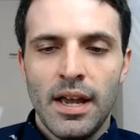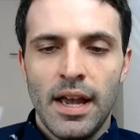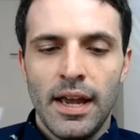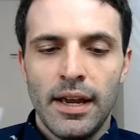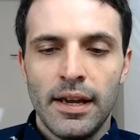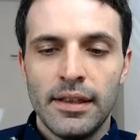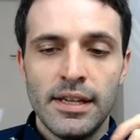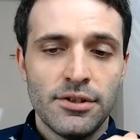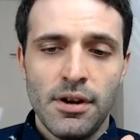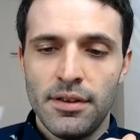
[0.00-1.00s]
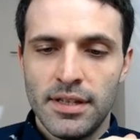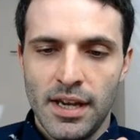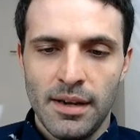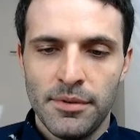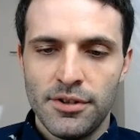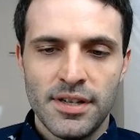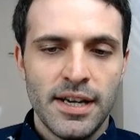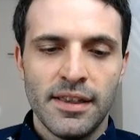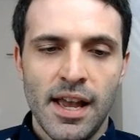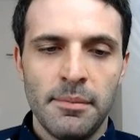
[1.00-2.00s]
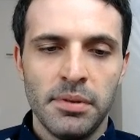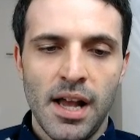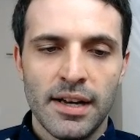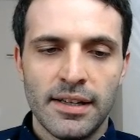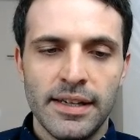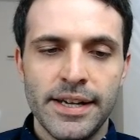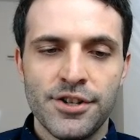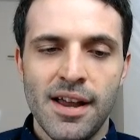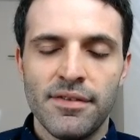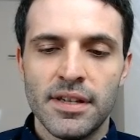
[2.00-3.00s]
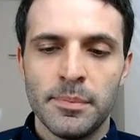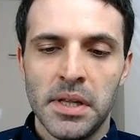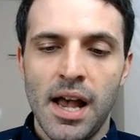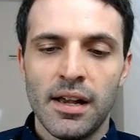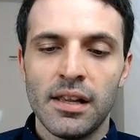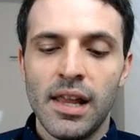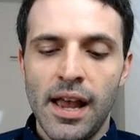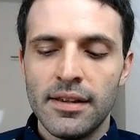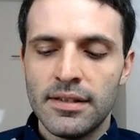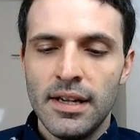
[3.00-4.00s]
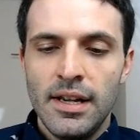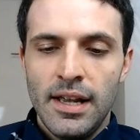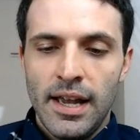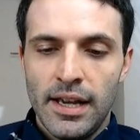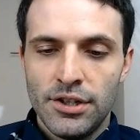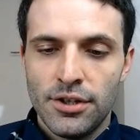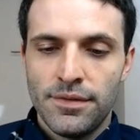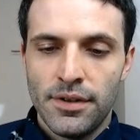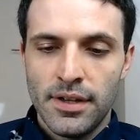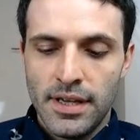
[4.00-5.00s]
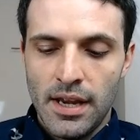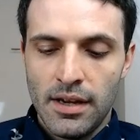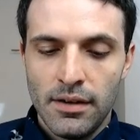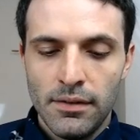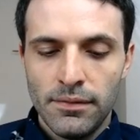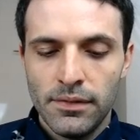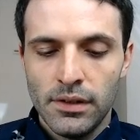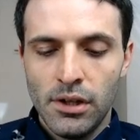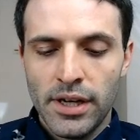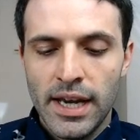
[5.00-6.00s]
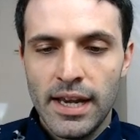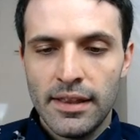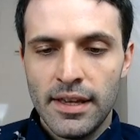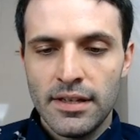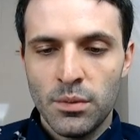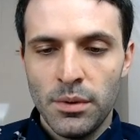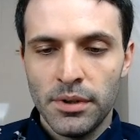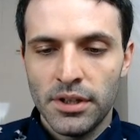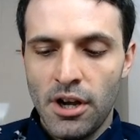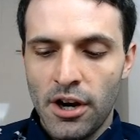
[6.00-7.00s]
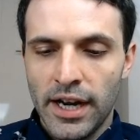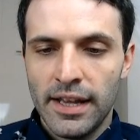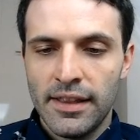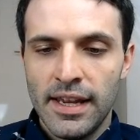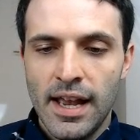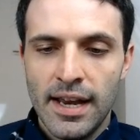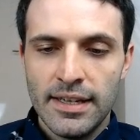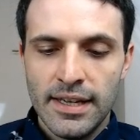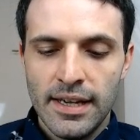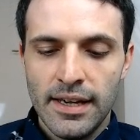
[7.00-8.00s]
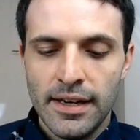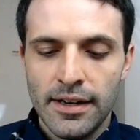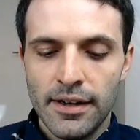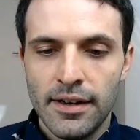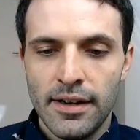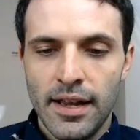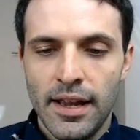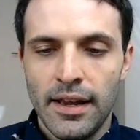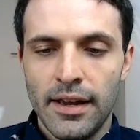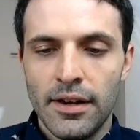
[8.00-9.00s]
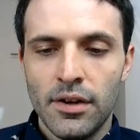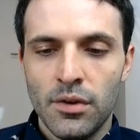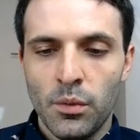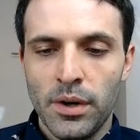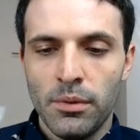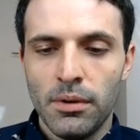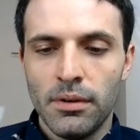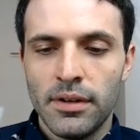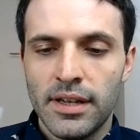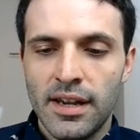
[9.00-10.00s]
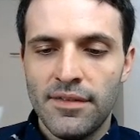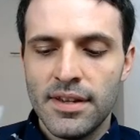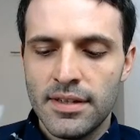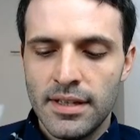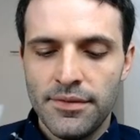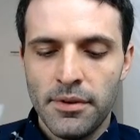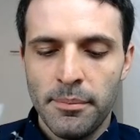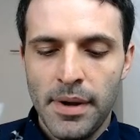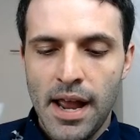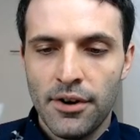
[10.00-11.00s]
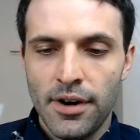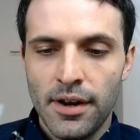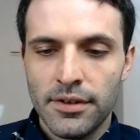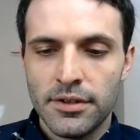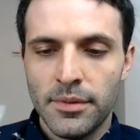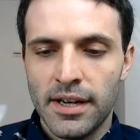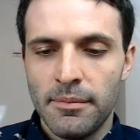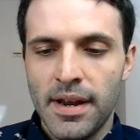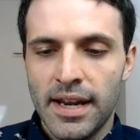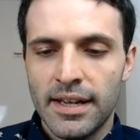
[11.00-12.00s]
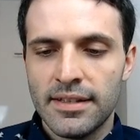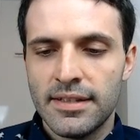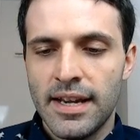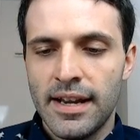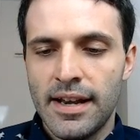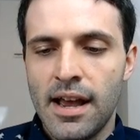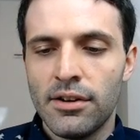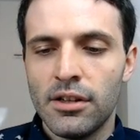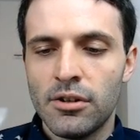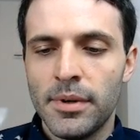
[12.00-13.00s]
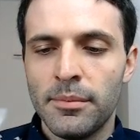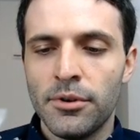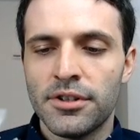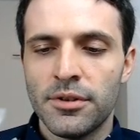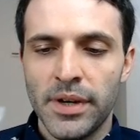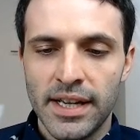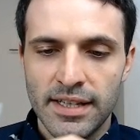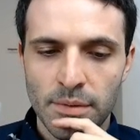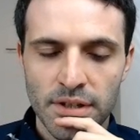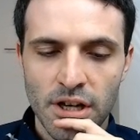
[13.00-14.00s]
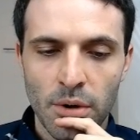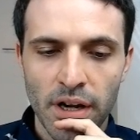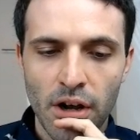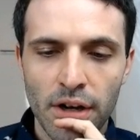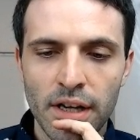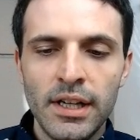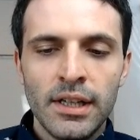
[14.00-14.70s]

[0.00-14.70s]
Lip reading: and these are all the same. They're just inline blocked, and each have this block class. And just for the sake of looking at this, we will target the ID here, and we will give this a different background so we can make it stand out a little bit more so we can see what's going on.